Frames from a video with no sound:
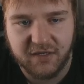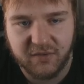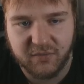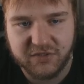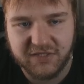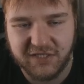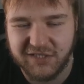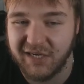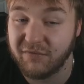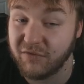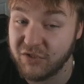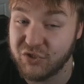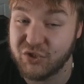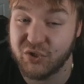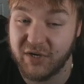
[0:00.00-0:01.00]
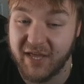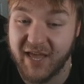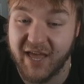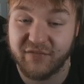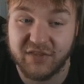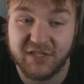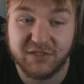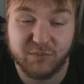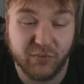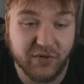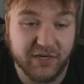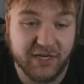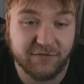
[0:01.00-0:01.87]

which they definitely should have at this point.